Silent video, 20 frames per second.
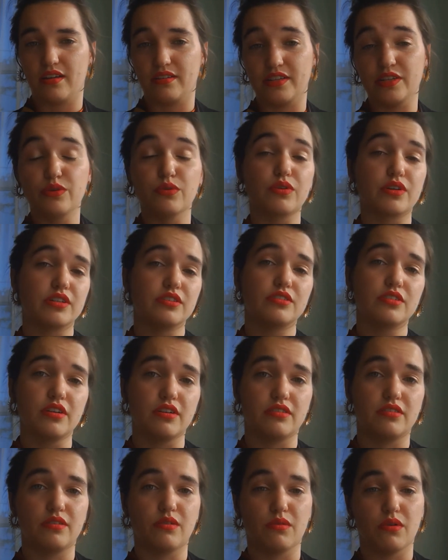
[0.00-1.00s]
legal
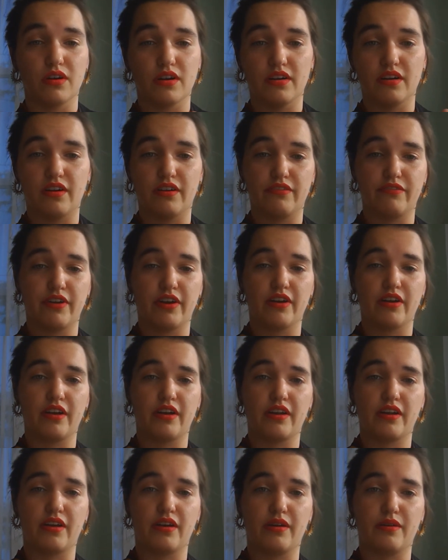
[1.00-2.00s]
concern, or a
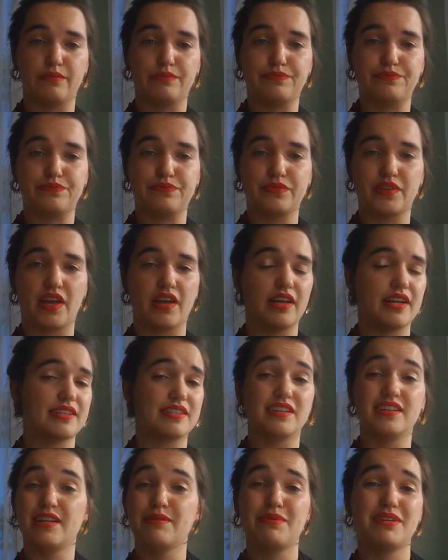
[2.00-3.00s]
very
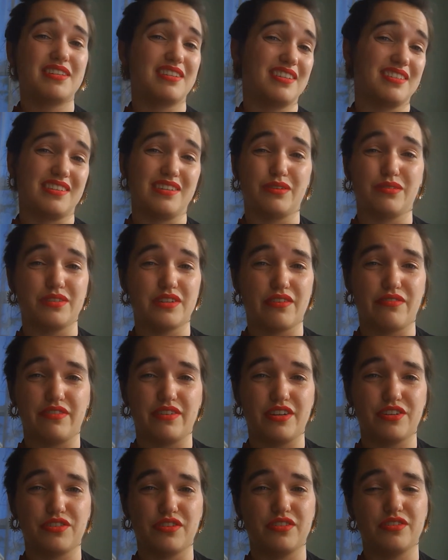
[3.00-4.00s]
it's a limit to this legal
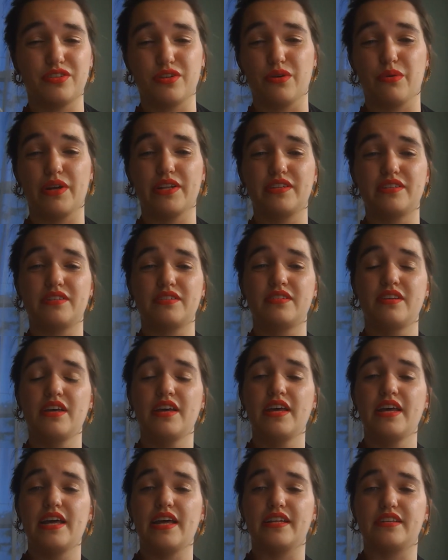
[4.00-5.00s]
definition. So it's
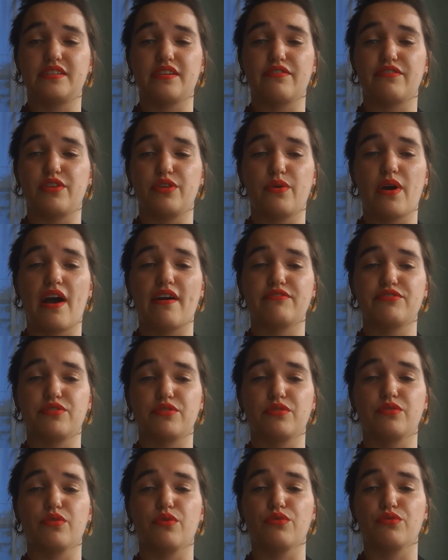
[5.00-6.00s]
stuff that you have
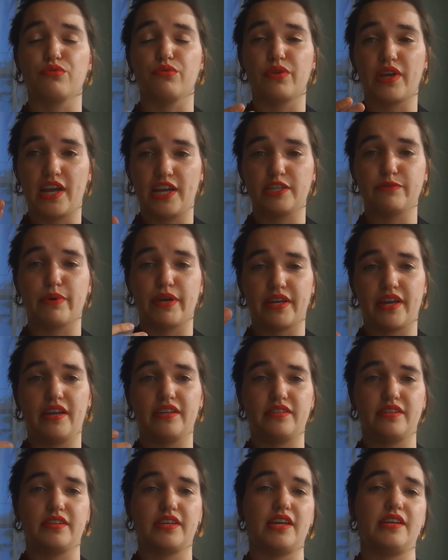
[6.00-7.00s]
to go through case by
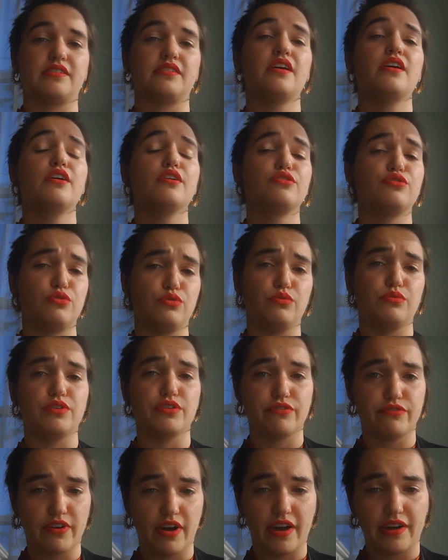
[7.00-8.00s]
case to
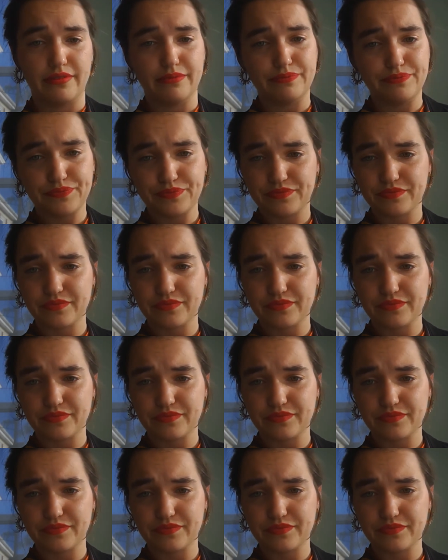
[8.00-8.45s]
define.